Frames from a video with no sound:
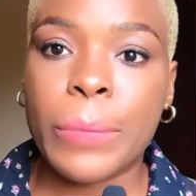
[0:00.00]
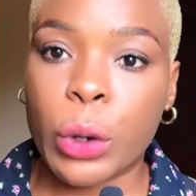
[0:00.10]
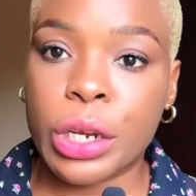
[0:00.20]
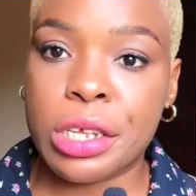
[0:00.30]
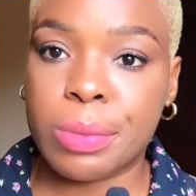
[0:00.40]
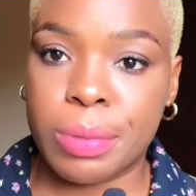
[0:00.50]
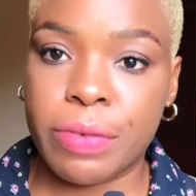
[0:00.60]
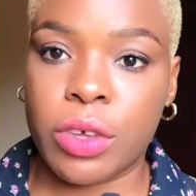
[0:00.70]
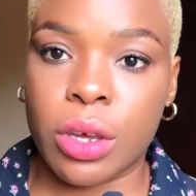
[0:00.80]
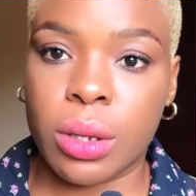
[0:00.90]
on his
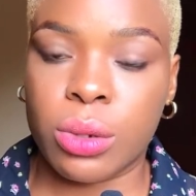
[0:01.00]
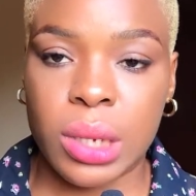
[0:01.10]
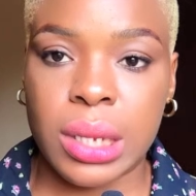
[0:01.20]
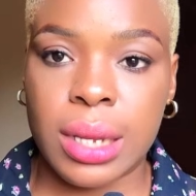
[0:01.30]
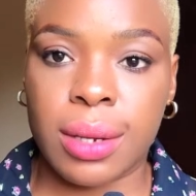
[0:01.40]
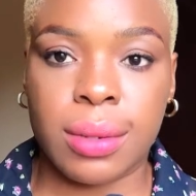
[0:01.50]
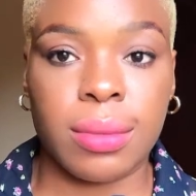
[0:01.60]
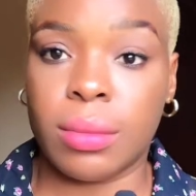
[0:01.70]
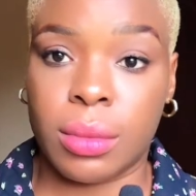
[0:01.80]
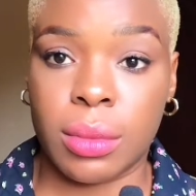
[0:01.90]
BVN. You understand?
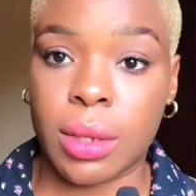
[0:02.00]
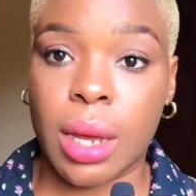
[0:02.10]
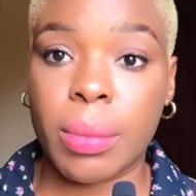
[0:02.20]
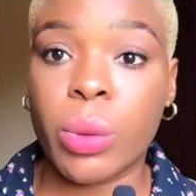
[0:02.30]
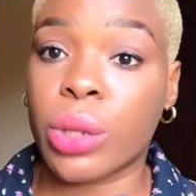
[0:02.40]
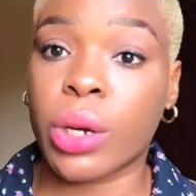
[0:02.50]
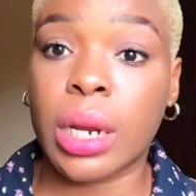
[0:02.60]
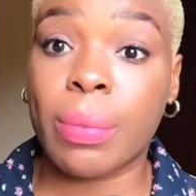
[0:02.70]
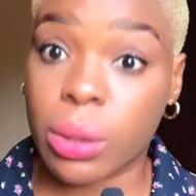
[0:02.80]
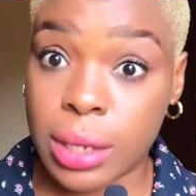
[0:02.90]
I mean, we're
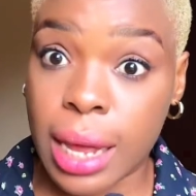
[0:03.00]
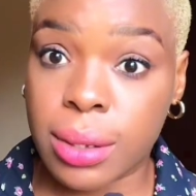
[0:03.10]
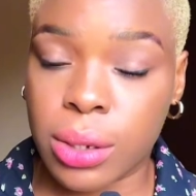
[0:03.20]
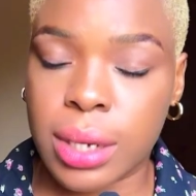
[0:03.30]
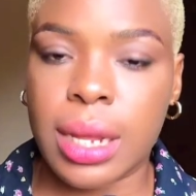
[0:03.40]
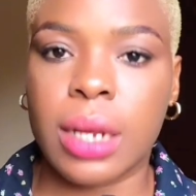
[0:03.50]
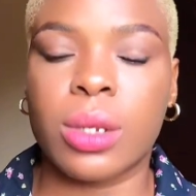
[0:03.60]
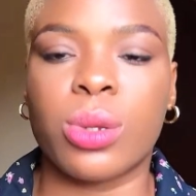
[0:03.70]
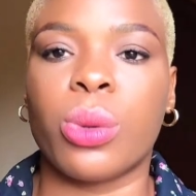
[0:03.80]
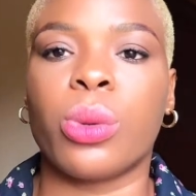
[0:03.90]
talking about tax, you understand?
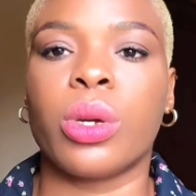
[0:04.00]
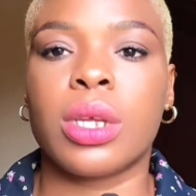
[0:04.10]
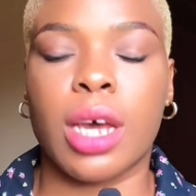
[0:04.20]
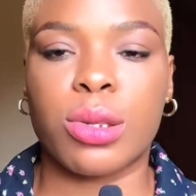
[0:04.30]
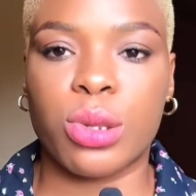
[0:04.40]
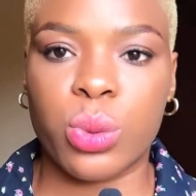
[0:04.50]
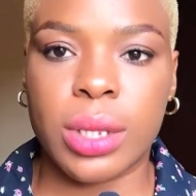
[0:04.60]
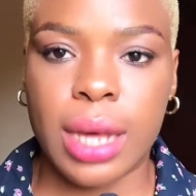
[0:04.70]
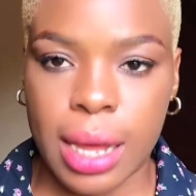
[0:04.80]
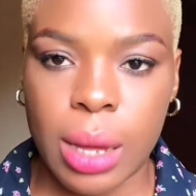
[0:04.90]
So it has to do
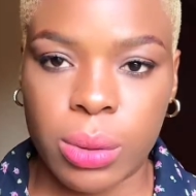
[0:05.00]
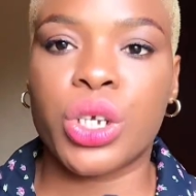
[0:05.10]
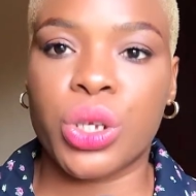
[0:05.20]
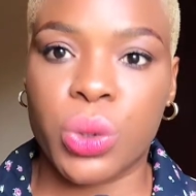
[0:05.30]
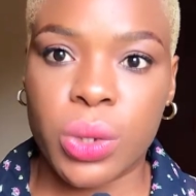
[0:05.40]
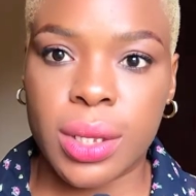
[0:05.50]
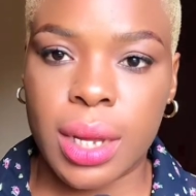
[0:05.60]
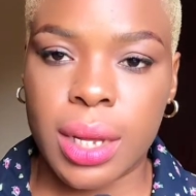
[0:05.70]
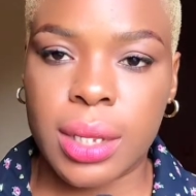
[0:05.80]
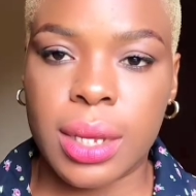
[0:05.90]
with account. She used
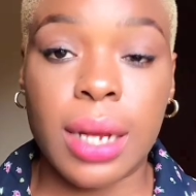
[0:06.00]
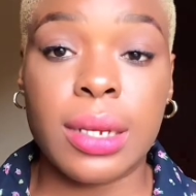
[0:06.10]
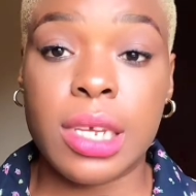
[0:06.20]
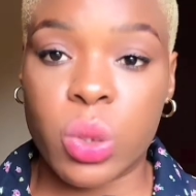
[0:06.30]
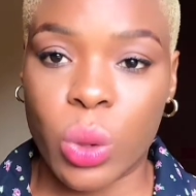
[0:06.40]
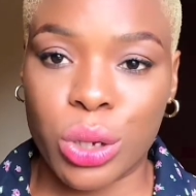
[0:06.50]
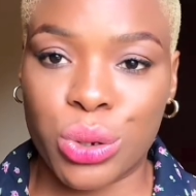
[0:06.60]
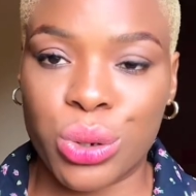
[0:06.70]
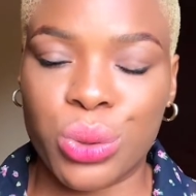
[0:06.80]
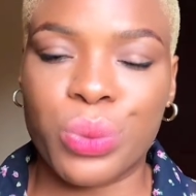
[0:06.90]
it and it went
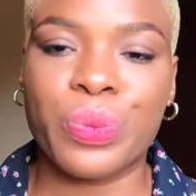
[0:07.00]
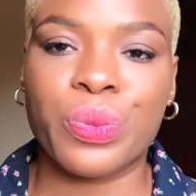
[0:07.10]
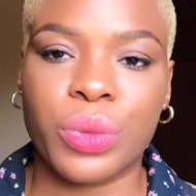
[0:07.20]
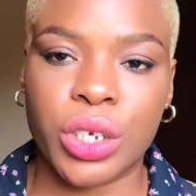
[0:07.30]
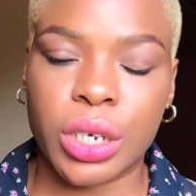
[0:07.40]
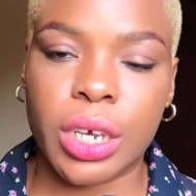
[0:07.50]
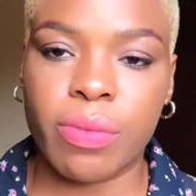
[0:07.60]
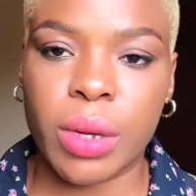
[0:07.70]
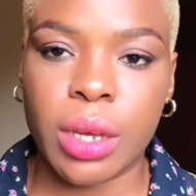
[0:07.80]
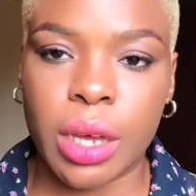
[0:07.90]
through. She
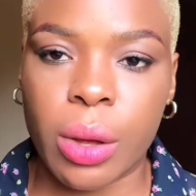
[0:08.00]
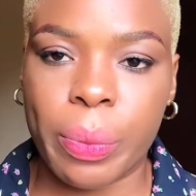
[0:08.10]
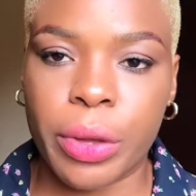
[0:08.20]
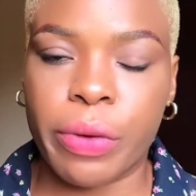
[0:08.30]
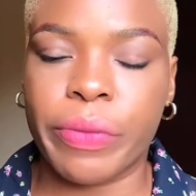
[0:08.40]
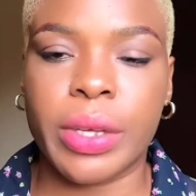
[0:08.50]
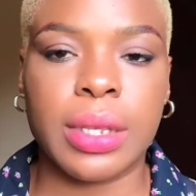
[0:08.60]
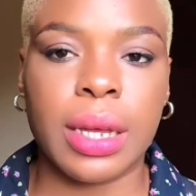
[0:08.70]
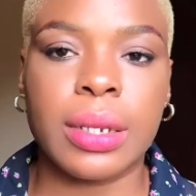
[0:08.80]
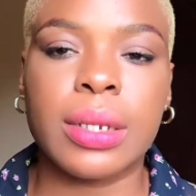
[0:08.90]
gave me a copy of
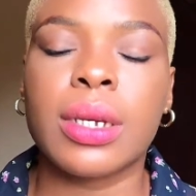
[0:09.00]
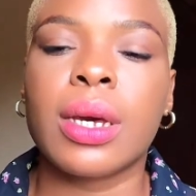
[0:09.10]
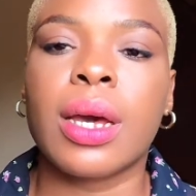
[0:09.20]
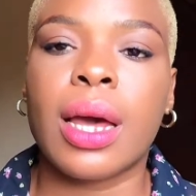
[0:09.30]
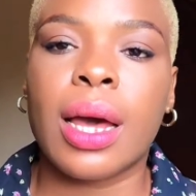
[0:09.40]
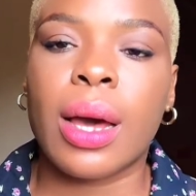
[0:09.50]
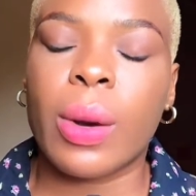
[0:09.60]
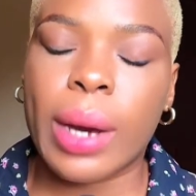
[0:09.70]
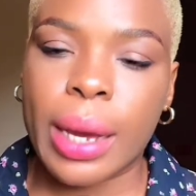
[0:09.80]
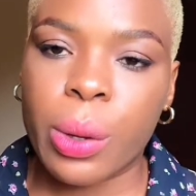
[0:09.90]
it and
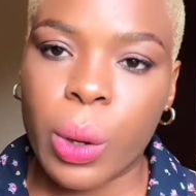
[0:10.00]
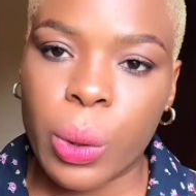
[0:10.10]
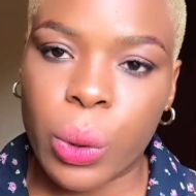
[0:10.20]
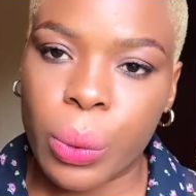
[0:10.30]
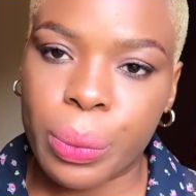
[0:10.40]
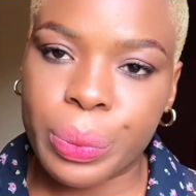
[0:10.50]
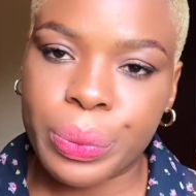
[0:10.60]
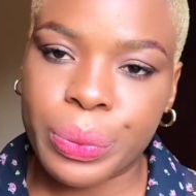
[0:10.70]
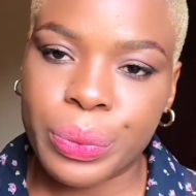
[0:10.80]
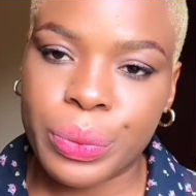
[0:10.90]
I got home.
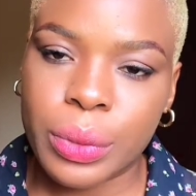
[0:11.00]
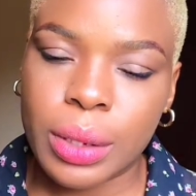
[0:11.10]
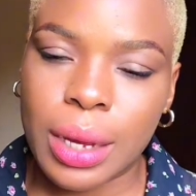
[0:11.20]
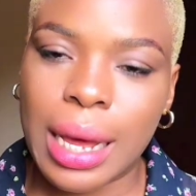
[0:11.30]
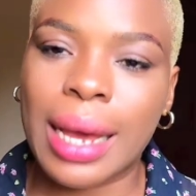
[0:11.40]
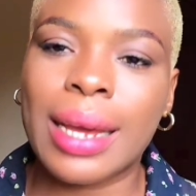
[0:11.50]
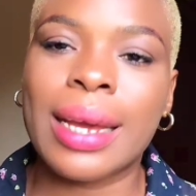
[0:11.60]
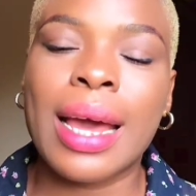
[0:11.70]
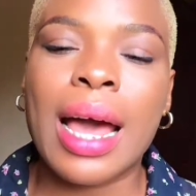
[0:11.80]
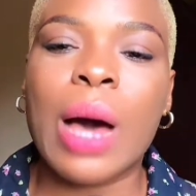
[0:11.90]

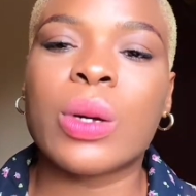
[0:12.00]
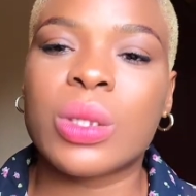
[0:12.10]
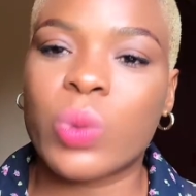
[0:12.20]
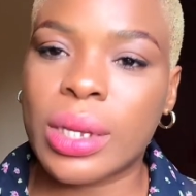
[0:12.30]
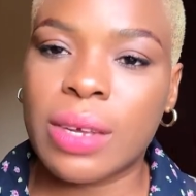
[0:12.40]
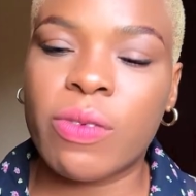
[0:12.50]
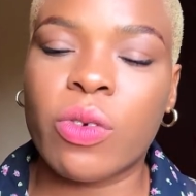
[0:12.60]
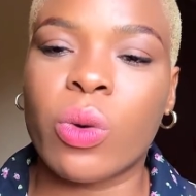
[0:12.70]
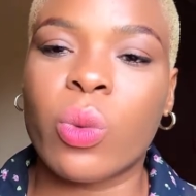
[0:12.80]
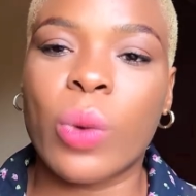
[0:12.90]
I was waiting
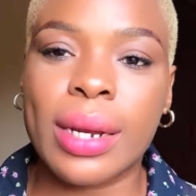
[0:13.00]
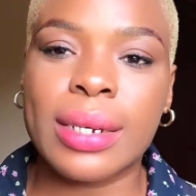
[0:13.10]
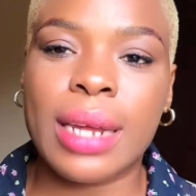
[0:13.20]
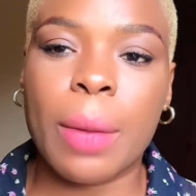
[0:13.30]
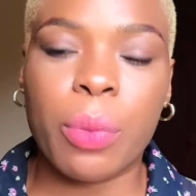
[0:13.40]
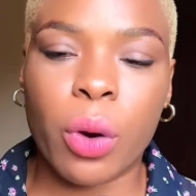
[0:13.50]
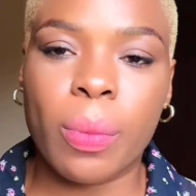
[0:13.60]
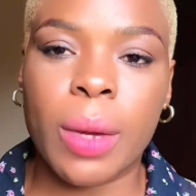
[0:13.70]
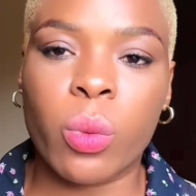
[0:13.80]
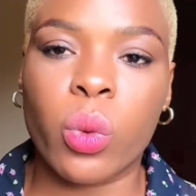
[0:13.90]
for when that
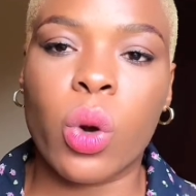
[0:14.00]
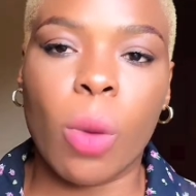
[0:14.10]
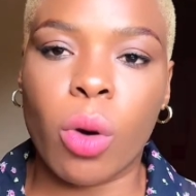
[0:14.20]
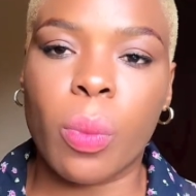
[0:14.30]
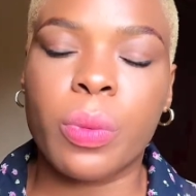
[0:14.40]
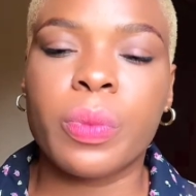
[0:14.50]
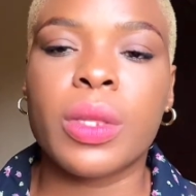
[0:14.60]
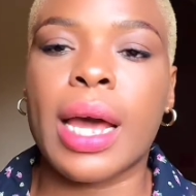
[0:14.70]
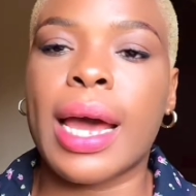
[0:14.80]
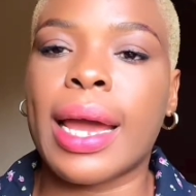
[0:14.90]
problem will come up.
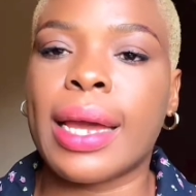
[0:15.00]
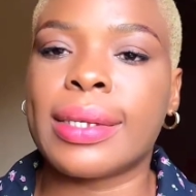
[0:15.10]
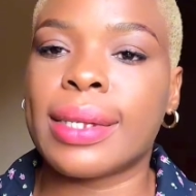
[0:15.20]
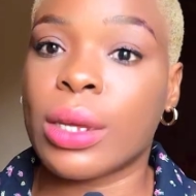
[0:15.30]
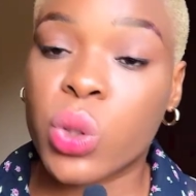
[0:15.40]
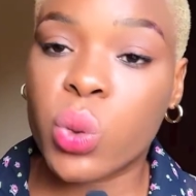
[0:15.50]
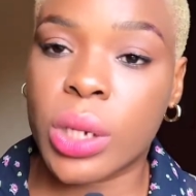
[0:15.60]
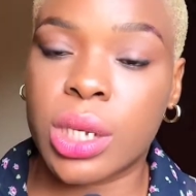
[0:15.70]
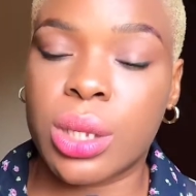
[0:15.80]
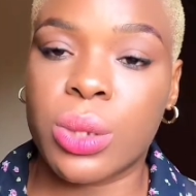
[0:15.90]
I now
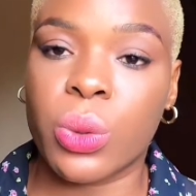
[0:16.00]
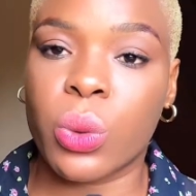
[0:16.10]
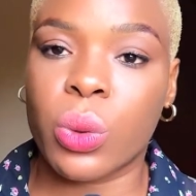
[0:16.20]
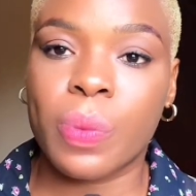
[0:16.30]
switched to